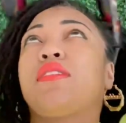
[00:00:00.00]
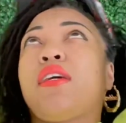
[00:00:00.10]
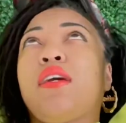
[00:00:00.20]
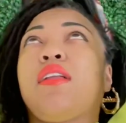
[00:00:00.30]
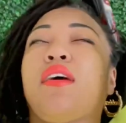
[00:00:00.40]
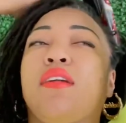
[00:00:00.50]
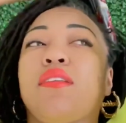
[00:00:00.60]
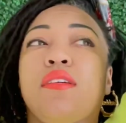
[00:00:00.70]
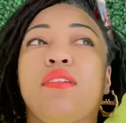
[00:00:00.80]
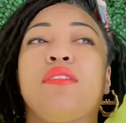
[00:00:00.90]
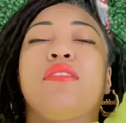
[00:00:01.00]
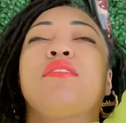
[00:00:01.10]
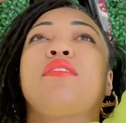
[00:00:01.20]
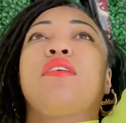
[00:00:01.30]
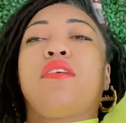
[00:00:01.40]
take it like
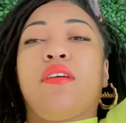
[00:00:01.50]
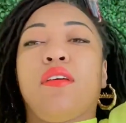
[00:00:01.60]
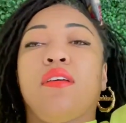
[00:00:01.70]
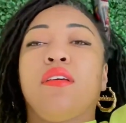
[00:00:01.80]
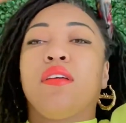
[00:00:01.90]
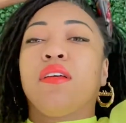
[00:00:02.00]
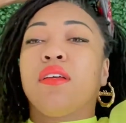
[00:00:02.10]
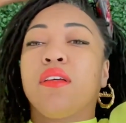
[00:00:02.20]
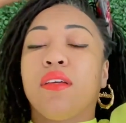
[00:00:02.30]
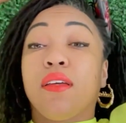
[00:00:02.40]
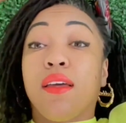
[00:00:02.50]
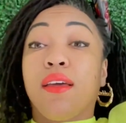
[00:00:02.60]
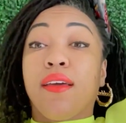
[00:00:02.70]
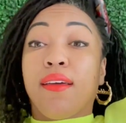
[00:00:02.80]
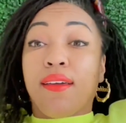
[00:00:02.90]
this
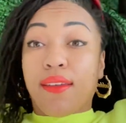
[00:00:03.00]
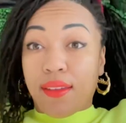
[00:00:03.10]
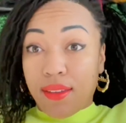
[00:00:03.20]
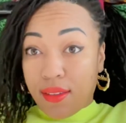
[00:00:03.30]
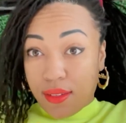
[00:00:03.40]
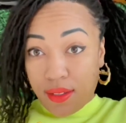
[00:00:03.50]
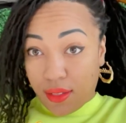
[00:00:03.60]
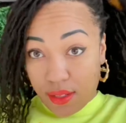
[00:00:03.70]
and